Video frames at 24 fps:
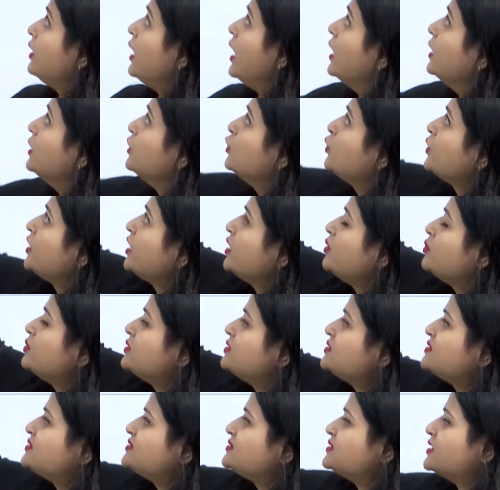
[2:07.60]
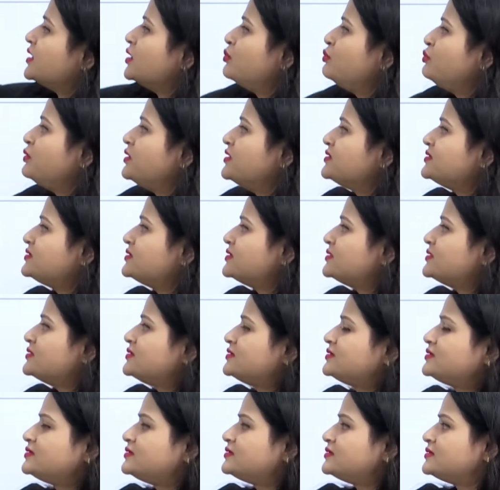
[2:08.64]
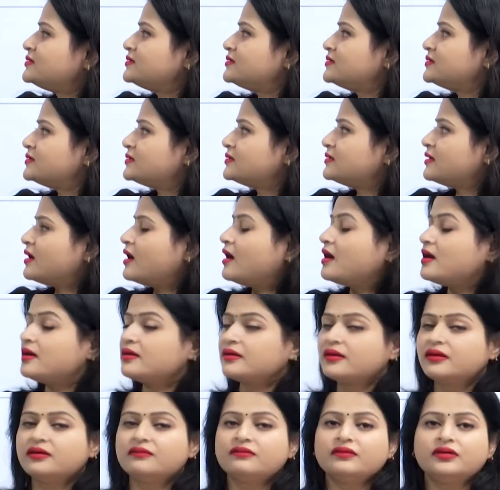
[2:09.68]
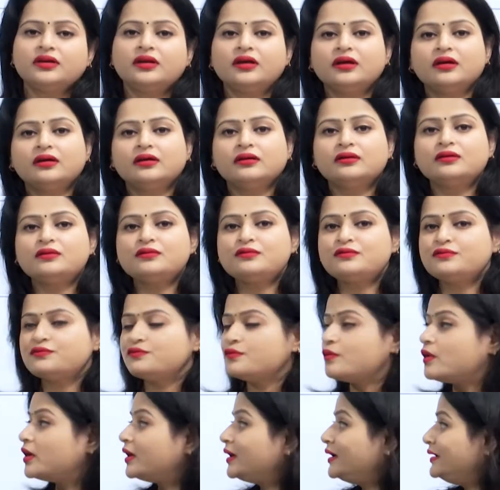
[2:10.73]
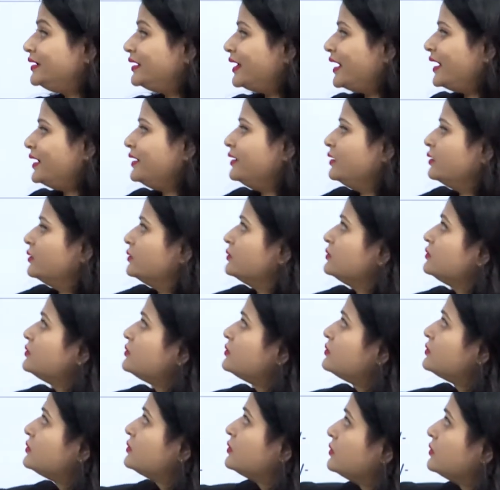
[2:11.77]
Allocable surpluses are given here for 10 years